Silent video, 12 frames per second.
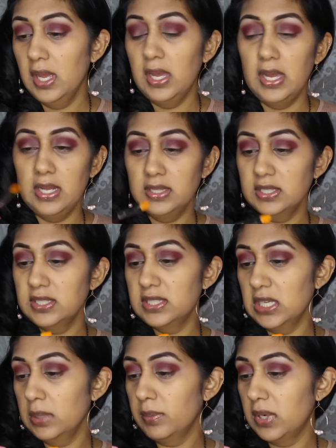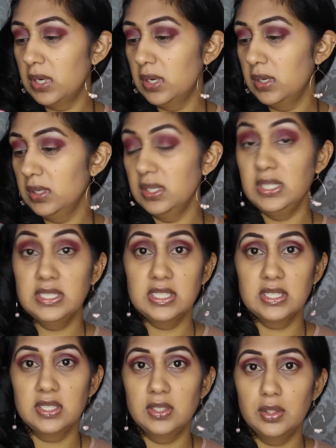and this Sigma
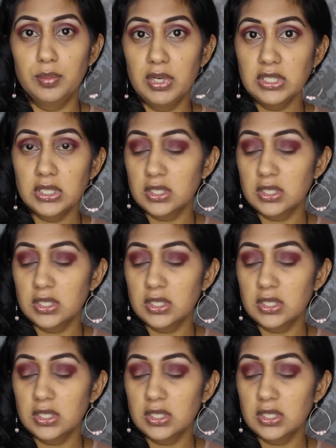E62 brush.